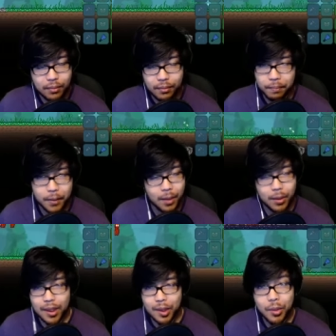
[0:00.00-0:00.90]
Not
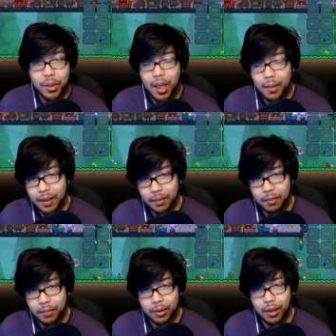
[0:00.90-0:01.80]
with the tsunami
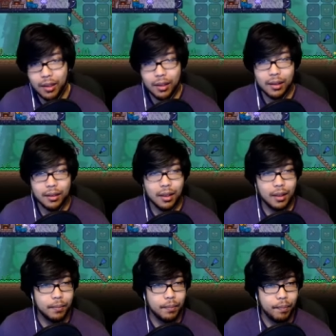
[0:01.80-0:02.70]
or anything like
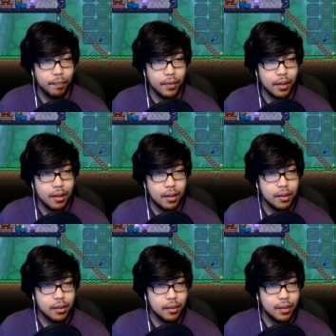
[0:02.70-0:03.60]
that.
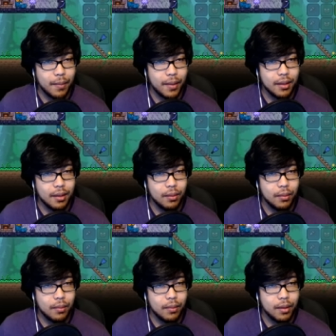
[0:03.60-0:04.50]
So that means,
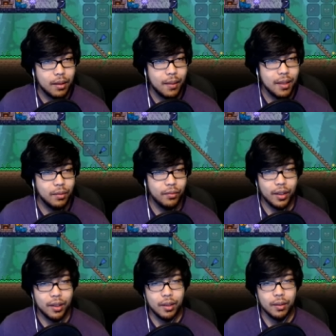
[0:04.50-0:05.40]
ooh, I might as well
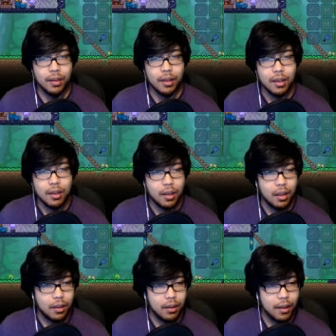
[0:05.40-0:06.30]
freaking do it.
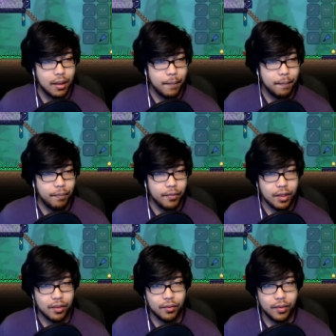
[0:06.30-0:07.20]
Alright,
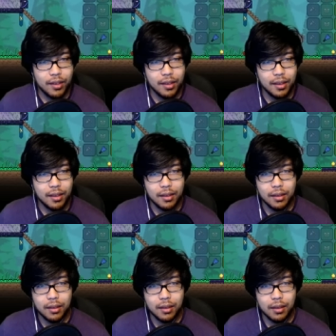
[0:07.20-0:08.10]
just for funsies.
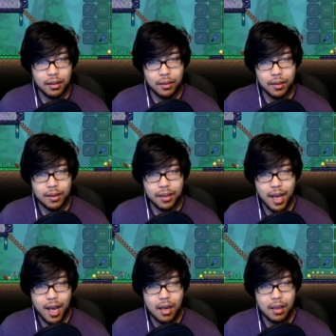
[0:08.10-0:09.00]
Uh, where is it
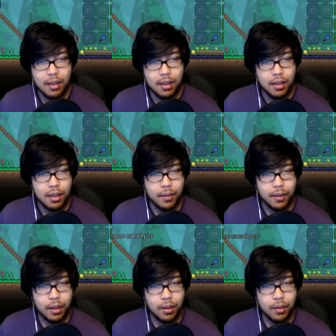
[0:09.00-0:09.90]
at? Here we
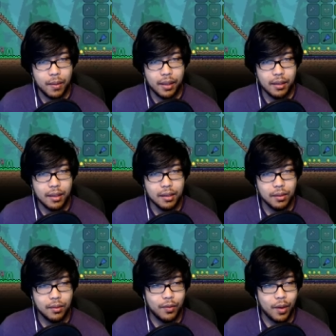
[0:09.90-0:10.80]
go, make a nice
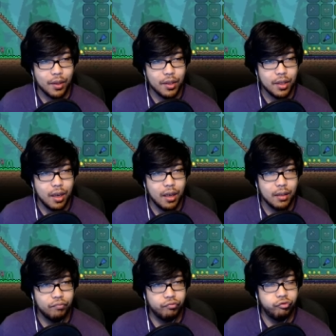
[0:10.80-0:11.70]
little fart in a jar.
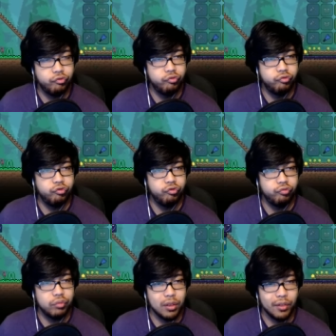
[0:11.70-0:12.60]

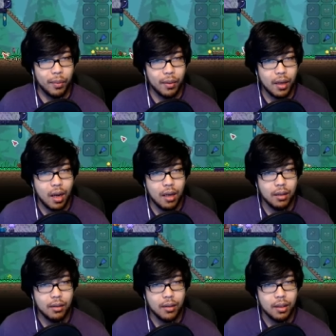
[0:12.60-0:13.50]
So if you put it
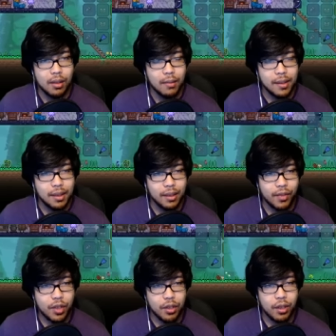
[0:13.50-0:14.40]
on, myself
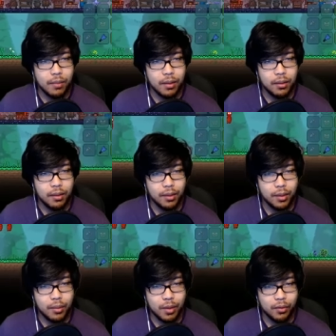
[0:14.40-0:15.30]
and jump and it'll,
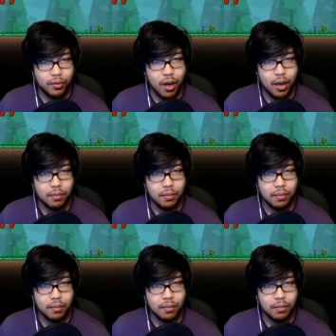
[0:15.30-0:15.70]
it'll fart.